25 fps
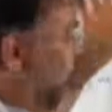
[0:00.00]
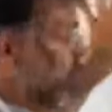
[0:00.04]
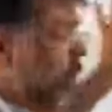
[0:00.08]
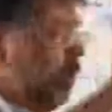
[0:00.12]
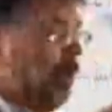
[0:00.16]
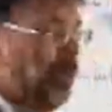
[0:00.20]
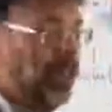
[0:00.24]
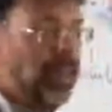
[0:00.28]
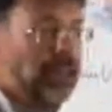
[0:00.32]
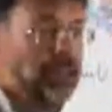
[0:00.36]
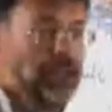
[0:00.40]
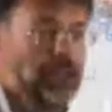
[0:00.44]

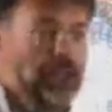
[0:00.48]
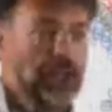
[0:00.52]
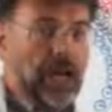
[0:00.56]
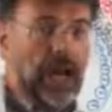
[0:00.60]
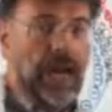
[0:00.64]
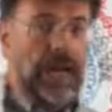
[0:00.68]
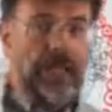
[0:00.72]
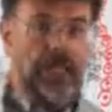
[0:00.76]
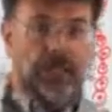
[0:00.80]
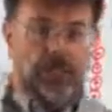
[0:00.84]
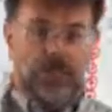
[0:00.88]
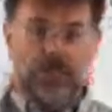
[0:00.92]
all their
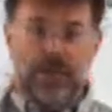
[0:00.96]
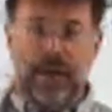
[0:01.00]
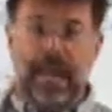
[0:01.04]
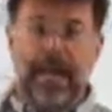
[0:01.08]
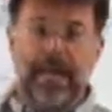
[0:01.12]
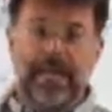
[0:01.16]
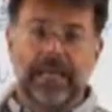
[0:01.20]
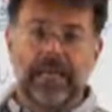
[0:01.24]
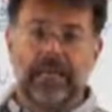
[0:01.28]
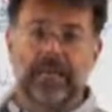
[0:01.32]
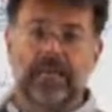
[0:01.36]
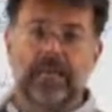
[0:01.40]
charge
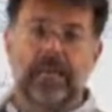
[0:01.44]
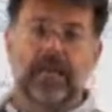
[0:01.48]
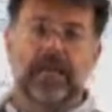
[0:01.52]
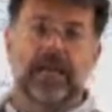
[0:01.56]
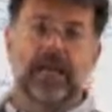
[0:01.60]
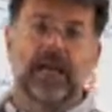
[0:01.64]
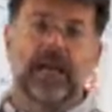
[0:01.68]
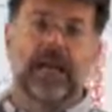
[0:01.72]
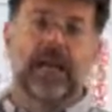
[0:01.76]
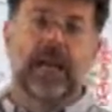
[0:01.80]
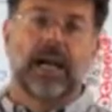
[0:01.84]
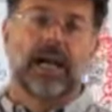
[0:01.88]
back,
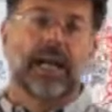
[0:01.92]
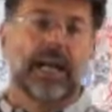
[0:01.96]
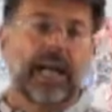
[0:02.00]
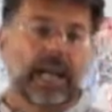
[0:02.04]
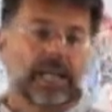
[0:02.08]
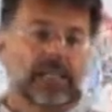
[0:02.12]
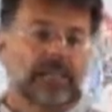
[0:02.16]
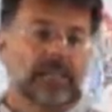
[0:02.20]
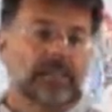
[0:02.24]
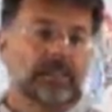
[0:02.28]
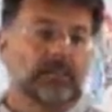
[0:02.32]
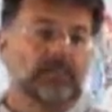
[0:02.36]
and
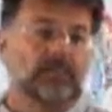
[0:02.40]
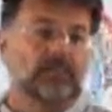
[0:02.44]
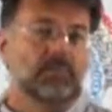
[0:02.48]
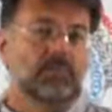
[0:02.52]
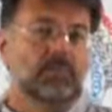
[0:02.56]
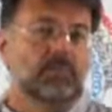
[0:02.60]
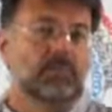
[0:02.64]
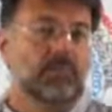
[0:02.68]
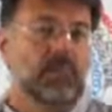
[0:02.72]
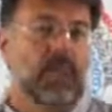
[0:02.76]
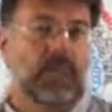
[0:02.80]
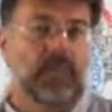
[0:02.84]
that's
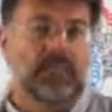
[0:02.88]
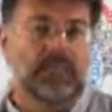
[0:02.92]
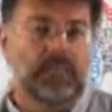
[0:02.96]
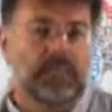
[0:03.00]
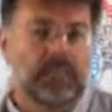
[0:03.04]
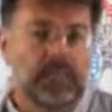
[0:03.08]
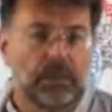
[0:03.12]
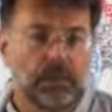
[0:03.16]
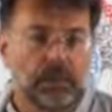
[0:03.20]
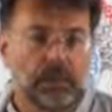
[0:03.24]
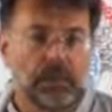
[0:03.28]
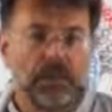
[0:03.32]
a
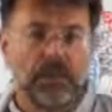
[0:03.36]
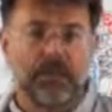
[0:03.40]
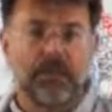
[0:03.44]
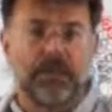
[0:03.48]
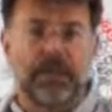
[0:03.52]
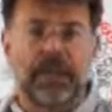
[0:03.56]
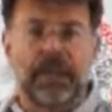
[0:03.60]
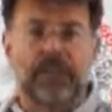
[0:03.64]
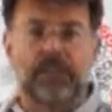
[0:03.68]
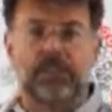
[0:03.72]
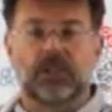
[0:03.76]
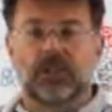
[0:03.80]
simple
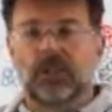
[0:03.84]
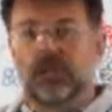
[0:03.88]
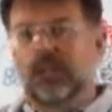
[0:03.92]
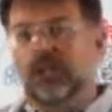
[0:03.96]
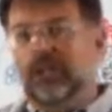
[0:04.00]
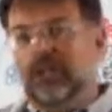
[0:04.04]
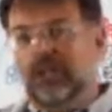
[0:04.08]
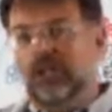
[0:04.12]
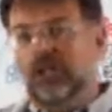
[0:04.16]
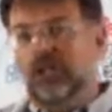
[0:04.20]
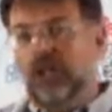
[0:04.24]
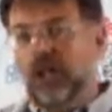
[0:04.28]
effect. So
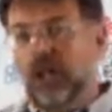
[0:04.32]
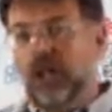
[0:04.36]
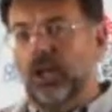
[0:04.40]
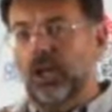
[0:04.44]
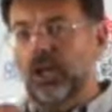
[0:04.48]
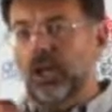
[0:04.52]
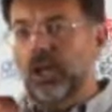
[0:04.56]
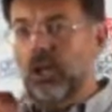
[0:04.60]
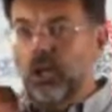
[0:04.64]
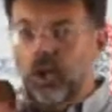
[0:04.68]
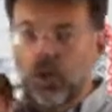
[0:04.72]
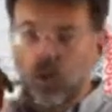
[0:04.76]
this is not
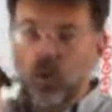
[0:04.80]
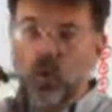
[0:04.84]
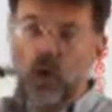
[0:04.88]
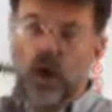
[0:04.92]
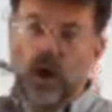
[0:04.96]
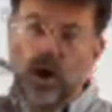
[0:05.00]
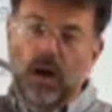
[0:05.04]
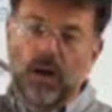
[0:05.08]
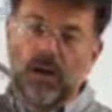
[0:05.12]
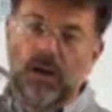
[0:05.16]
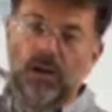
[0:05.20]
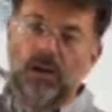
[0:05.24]
a
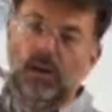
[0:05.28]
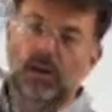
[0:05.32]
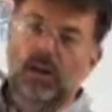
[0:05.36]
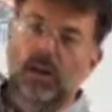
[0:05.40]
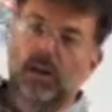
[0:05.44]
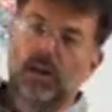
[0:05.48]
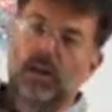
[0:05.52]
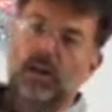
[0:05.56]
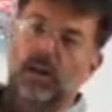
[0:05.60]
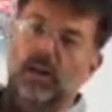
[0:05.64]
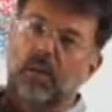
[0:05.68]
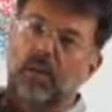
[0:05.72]
cure,
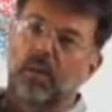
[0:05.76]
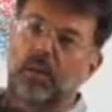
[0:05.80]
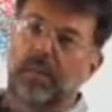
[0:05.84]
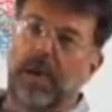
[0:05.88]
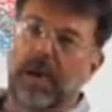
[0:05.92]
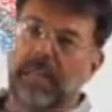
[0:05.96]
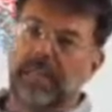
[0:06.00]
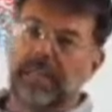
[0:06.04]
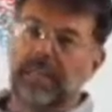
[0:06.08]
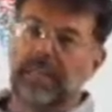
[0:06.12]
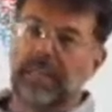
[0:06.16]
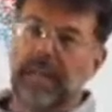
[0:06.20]

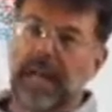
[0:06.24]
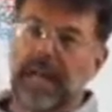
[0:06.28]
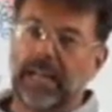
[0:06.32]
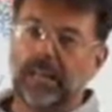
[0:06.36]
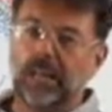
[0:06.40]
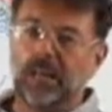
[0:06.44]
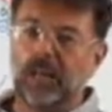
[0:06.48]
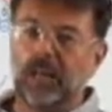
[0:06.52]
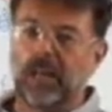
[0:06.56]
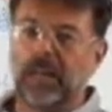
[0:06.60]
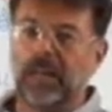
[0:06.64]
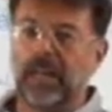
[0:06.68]
but it
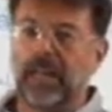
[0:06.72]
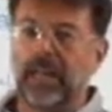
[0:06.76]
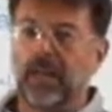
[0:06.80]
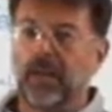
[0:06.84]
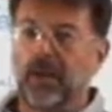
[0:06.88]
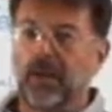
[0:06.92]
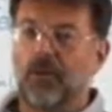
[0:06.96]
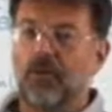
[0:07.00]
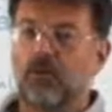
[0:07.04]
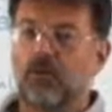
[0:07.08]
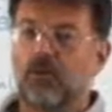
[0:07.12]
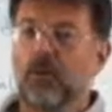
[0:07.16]

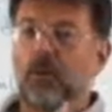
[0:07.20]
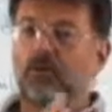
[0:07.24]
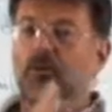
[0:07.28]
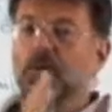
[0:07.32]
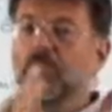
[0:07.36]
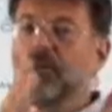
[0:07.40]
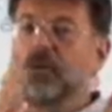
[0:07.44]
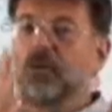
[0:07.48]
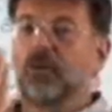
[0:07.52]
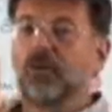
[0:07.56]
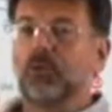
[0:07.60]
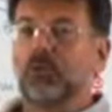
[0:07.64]
actually
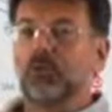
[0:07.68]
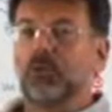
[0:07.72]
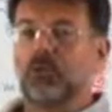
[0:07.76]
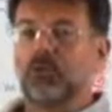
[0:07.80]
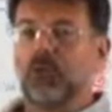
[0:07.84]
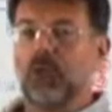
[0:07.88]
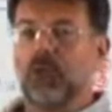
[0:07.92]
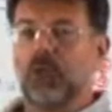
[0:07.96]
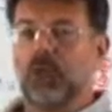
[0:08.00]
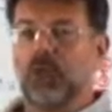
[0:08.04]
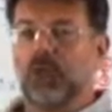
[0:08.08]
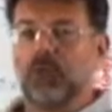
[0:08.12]
removes
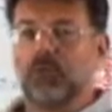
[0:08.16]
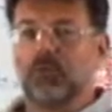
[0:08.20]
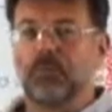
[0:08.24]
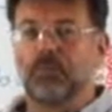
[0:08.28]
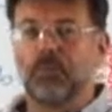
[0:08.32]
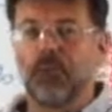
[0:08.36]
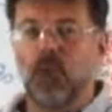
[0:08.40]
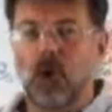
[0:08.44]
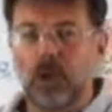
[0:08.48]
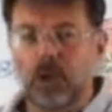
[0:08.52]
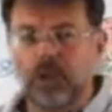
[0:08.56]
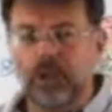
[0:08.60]
a lot of
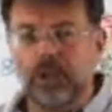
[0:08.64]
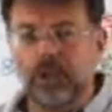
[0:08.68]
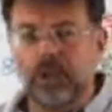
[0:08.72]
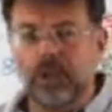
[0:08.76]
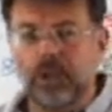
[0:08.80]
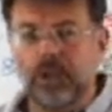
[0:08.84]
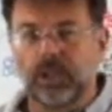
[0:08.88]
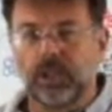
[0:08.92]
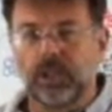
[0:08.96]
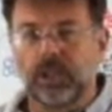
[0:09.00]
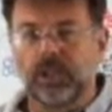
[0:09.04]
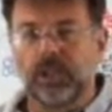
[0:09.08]

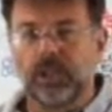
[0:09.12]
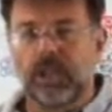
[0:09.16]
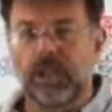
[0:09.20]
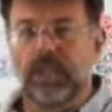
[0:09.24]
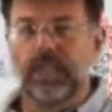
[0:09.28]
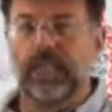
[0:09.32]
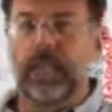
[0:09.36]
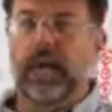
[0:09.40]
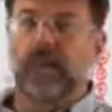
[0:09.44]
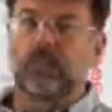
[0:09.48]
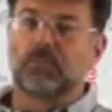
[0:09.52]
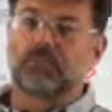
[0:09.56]
blockages
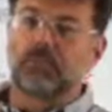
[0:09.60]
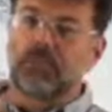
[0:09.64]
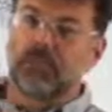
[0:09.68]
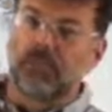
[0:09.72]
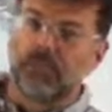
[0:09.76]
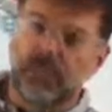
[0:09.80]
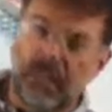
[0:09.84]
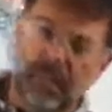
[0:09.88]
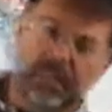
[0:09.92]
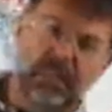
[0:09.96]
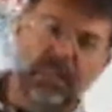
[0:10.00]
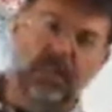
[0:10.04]
that
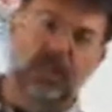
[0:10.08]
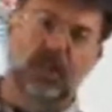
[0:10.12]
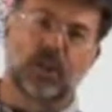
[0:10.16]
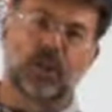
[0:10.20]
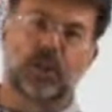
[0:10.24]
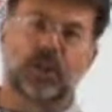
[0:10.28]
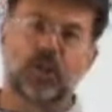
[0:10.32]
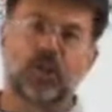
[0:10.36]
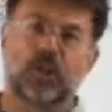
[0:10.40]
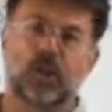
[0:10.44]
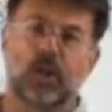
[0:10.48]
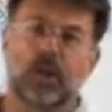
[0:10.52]
prevent the
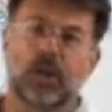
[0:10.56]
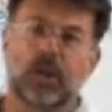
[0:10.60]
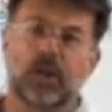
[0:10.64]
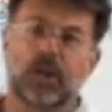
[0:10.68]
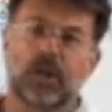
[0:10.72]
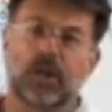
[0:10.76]
cure,